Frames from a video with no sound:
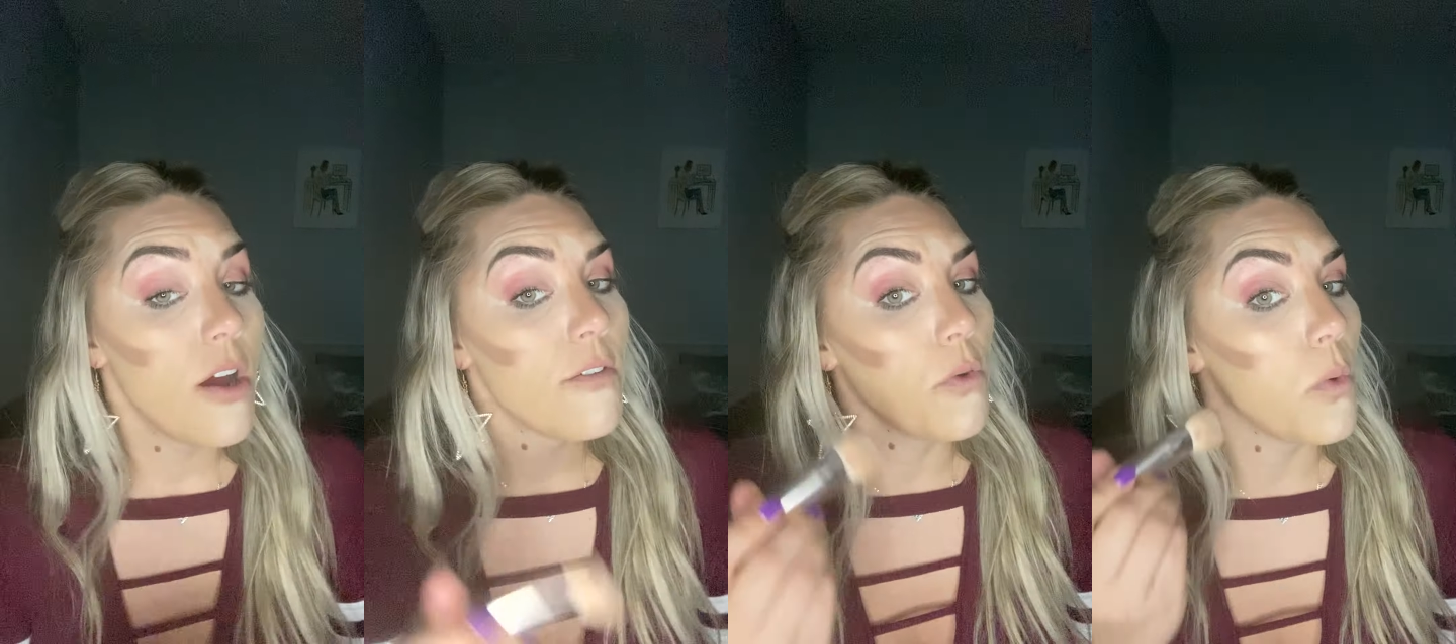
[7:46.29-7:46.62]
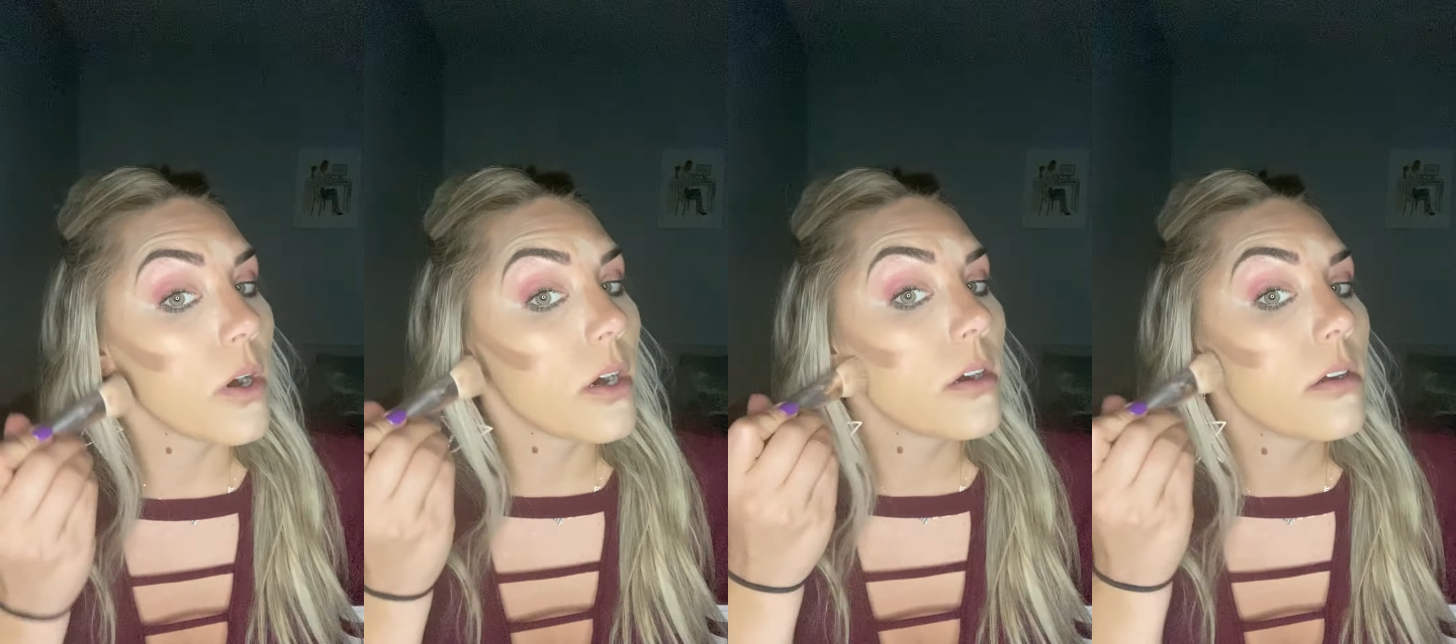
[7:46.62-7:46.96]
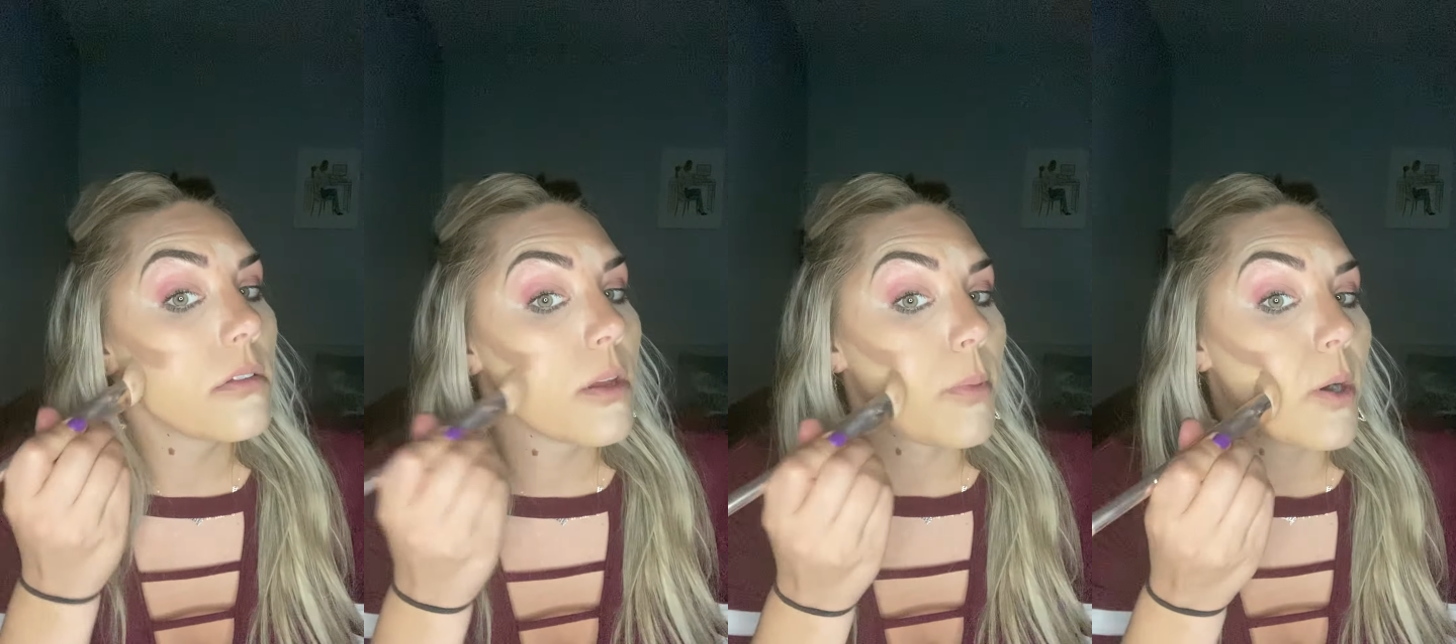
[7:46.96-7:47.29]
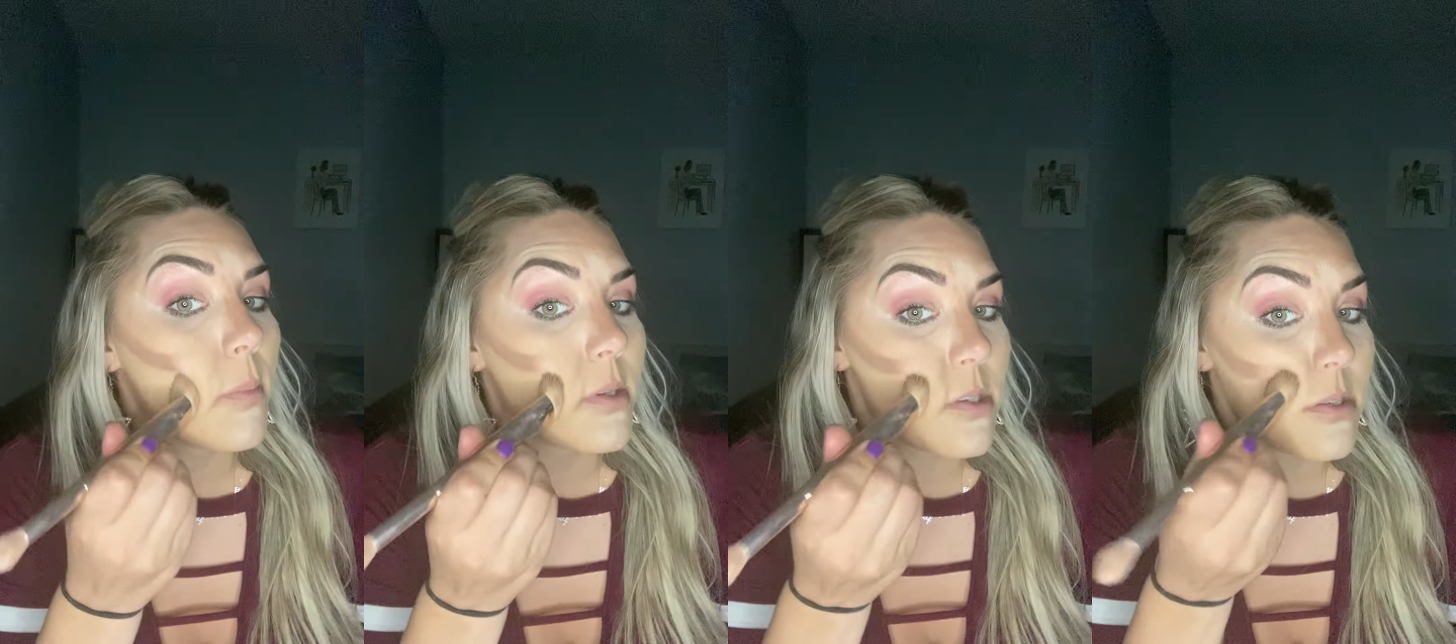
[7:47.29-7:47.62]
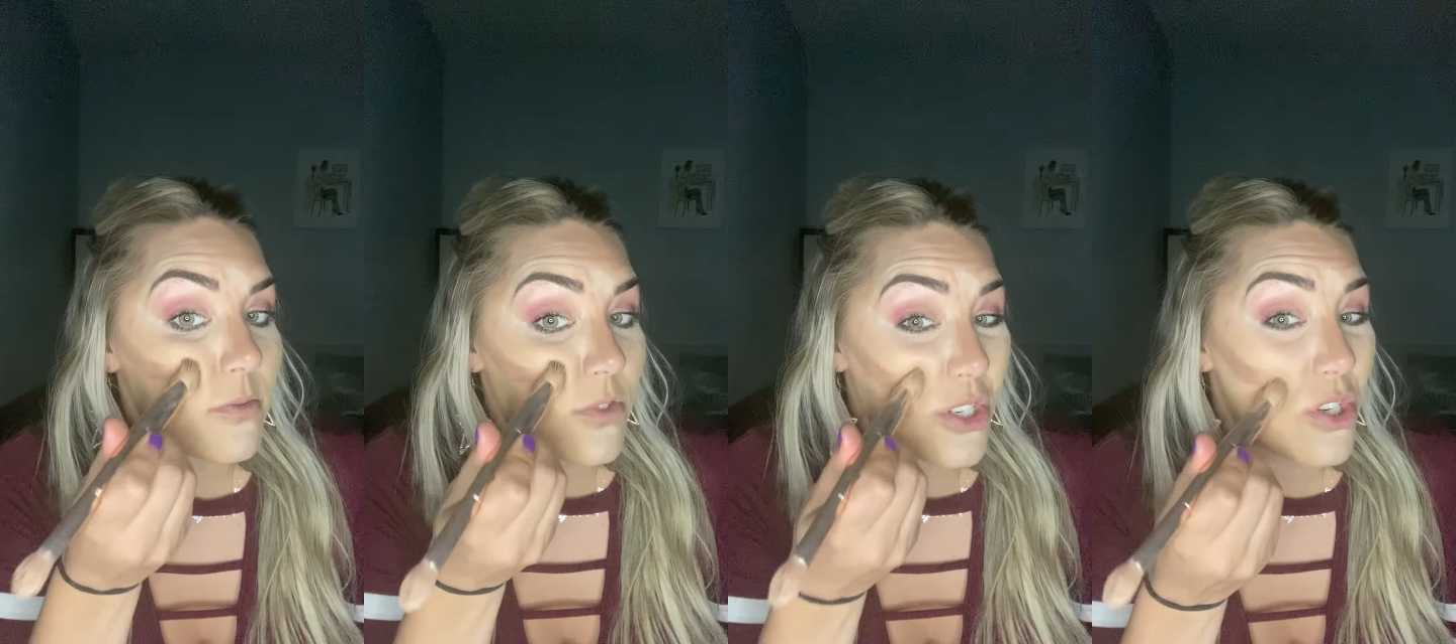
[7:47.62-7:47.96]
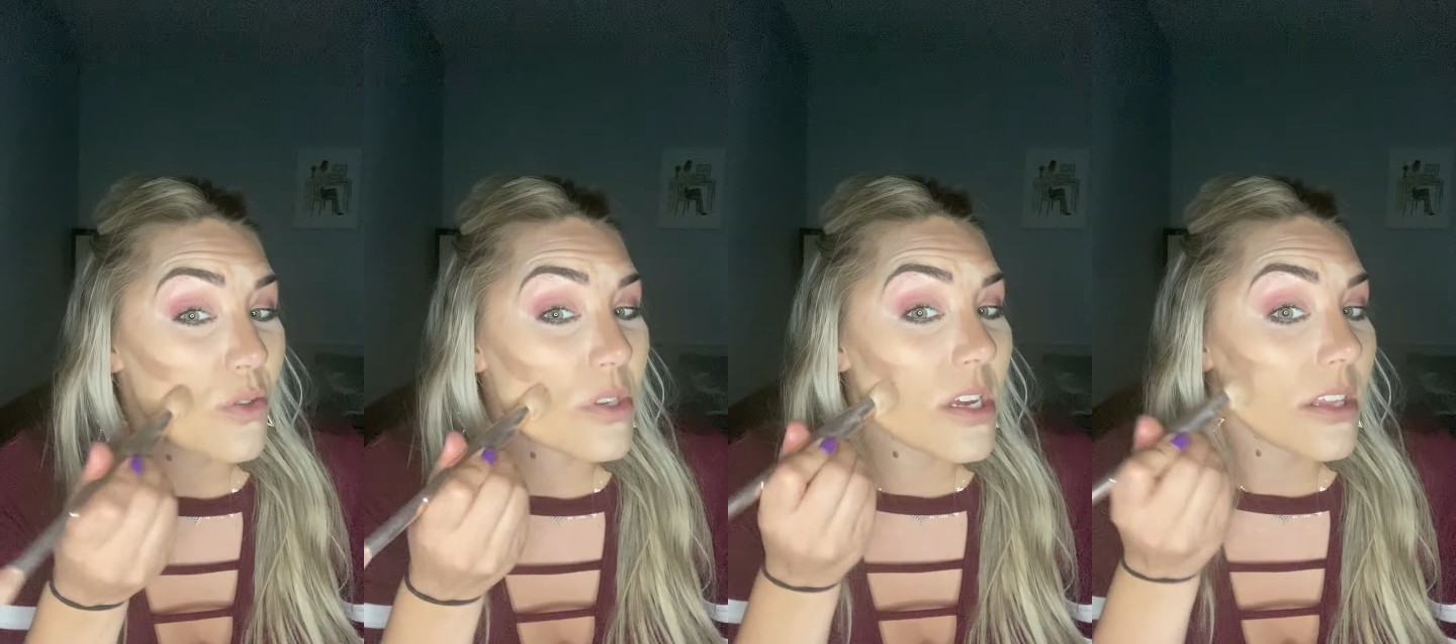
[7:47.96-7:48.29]
for the purposes of just
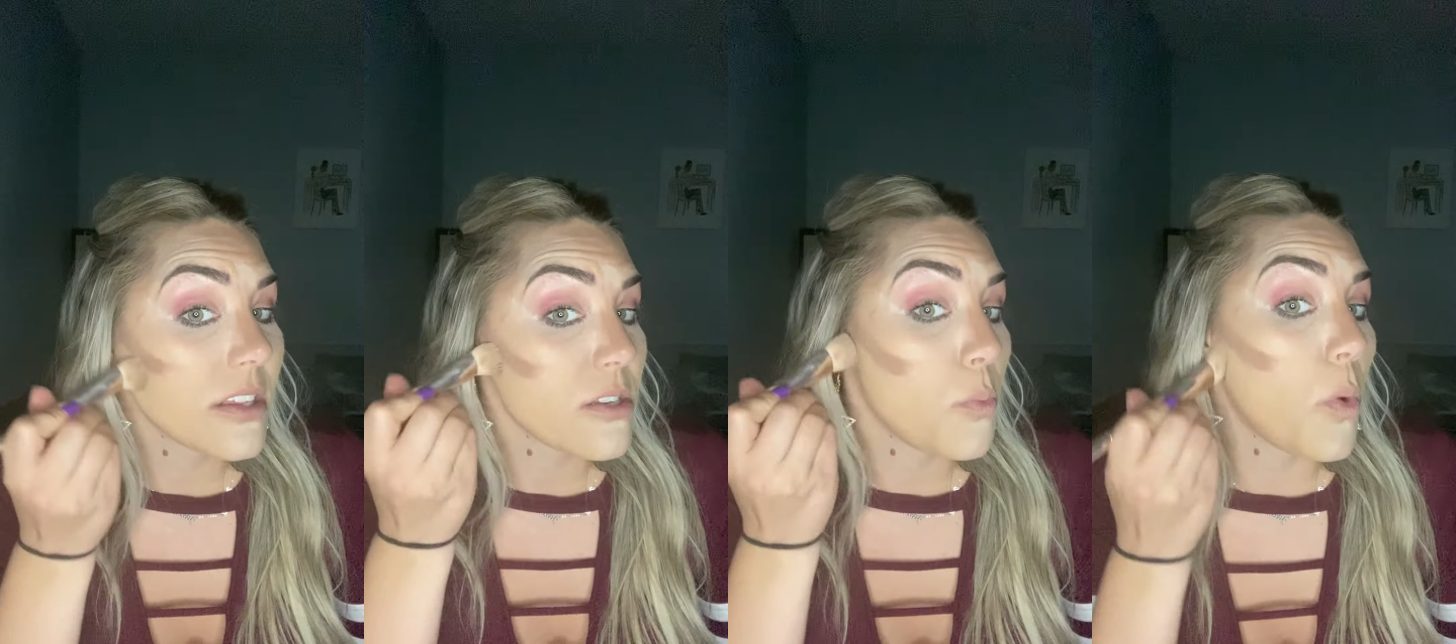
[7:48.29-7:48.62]
using this